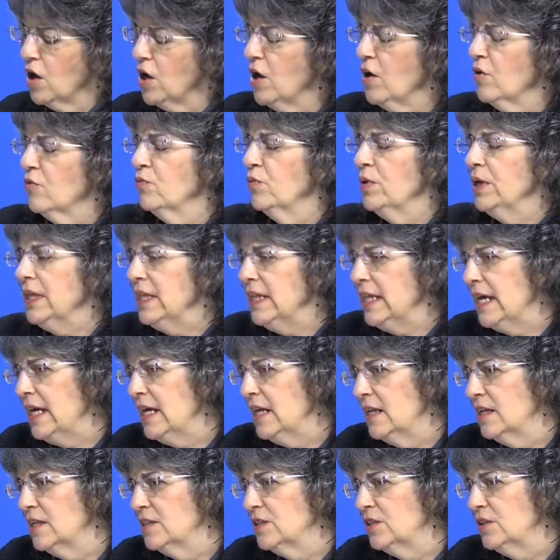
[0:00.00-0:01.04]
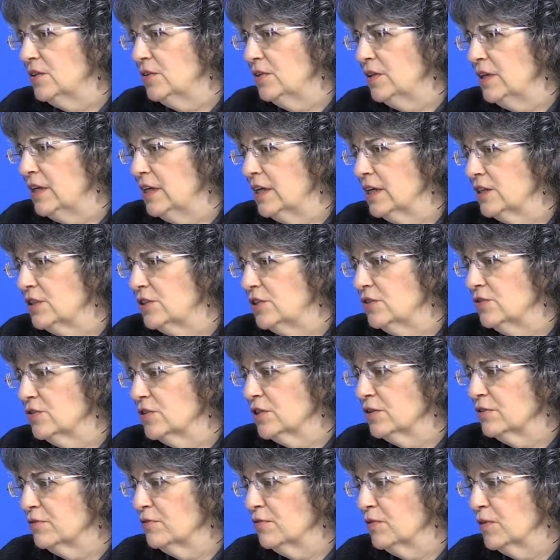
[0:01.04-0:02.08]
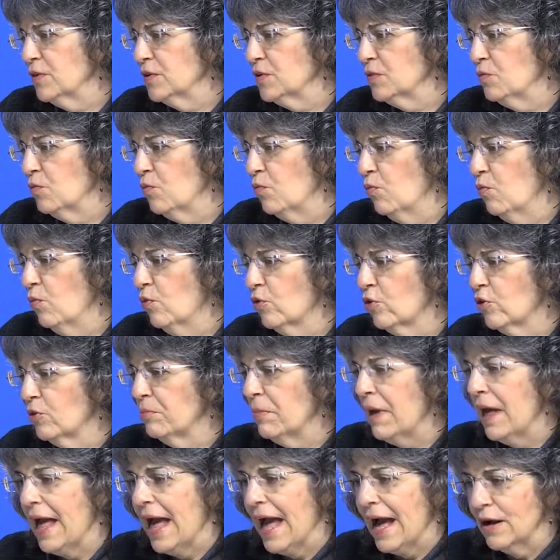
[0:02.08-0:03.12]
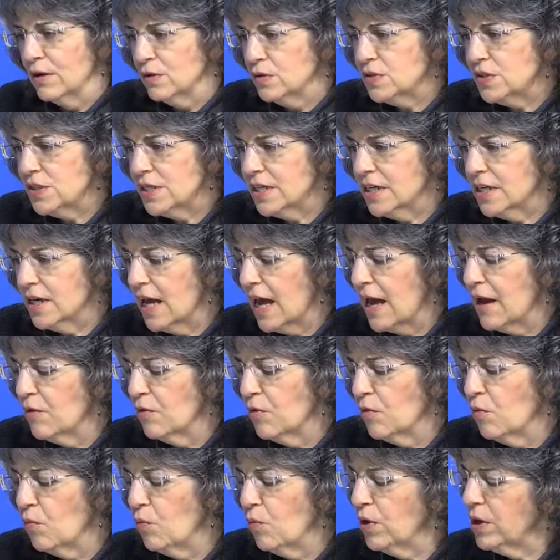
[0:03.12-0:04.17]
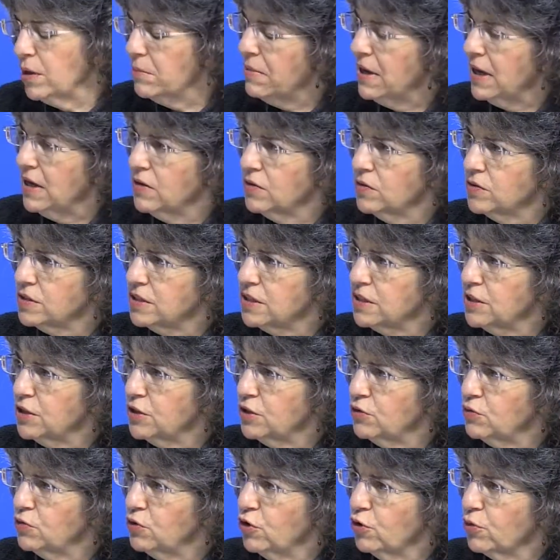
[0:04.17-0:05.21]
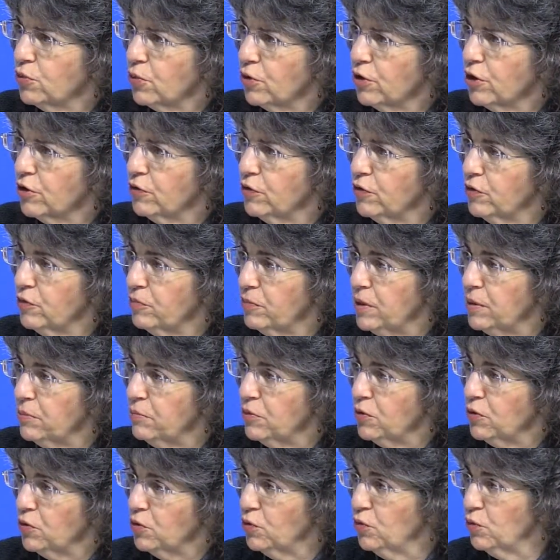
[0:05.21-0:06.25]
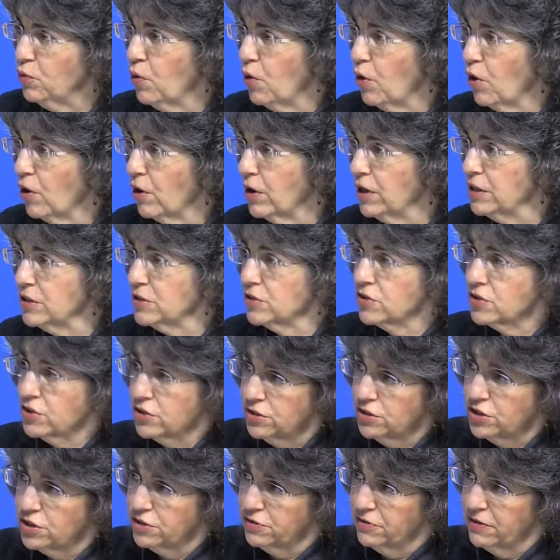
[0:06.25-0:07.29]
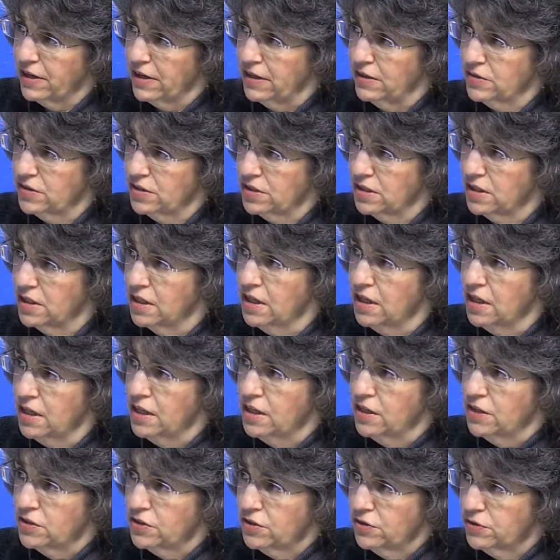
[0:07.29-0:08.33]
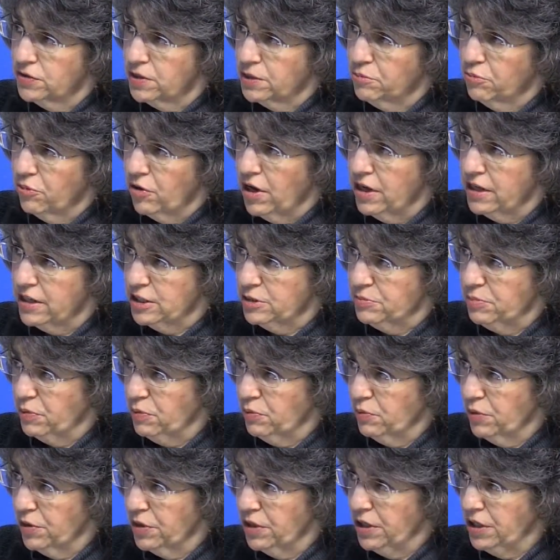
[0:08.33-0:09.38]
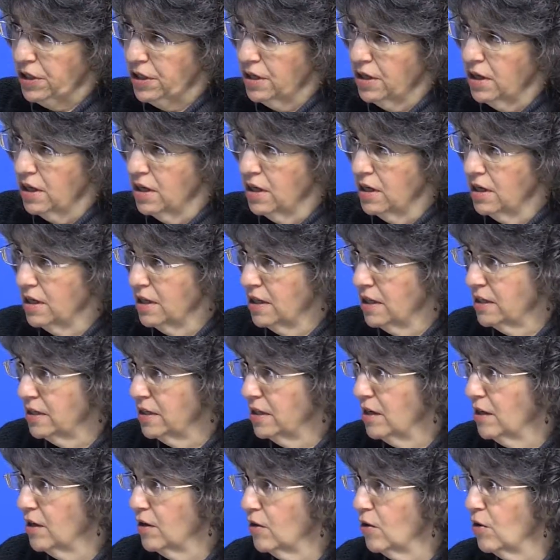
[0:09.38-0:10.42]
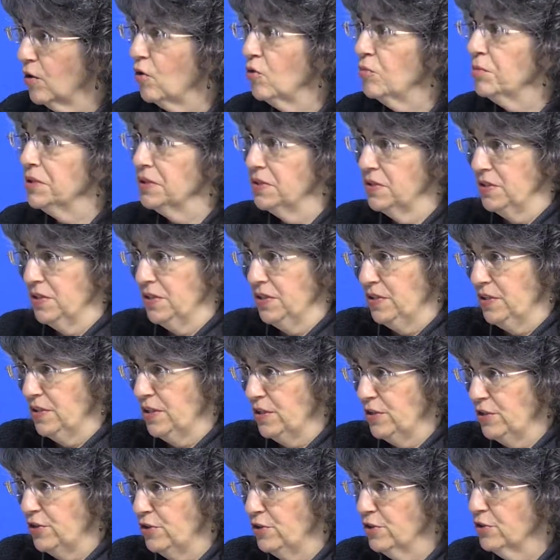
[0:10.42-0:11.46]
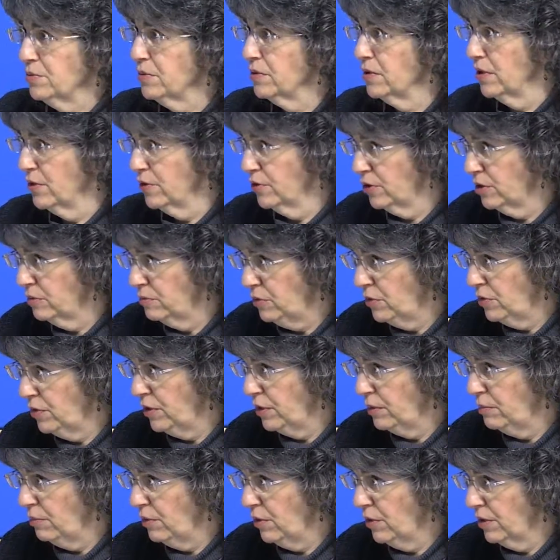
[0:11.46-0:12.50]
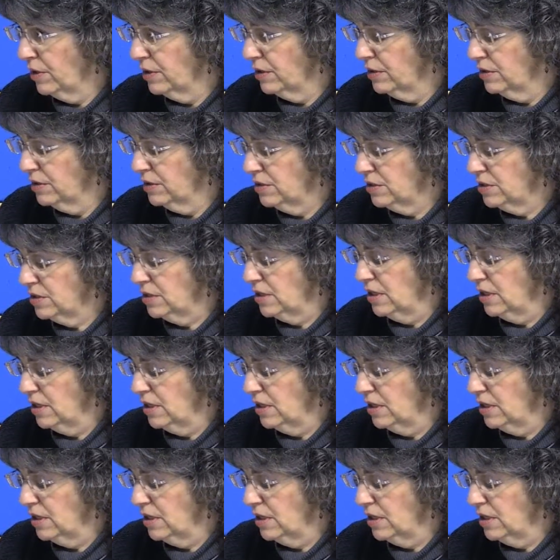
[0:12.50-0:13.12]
Related to the issues of warm housing, what about your work with people who are in search of housing? Certainly BROC has been working on homelessness issues with other community partners.